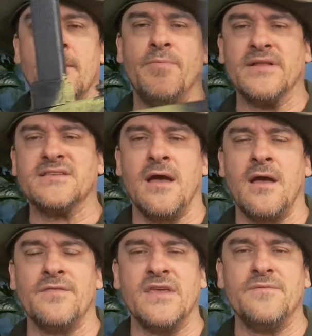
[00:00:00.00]
But
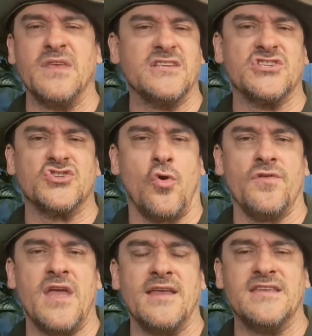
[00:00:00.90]
they stole
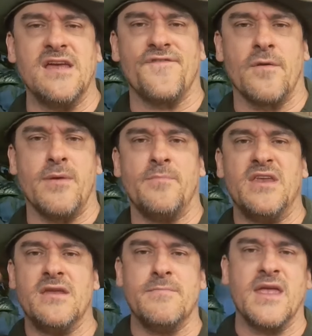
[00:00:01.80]
the idea from him and
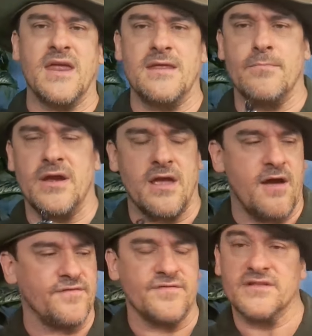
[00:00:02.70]
he didn't make any money off of it.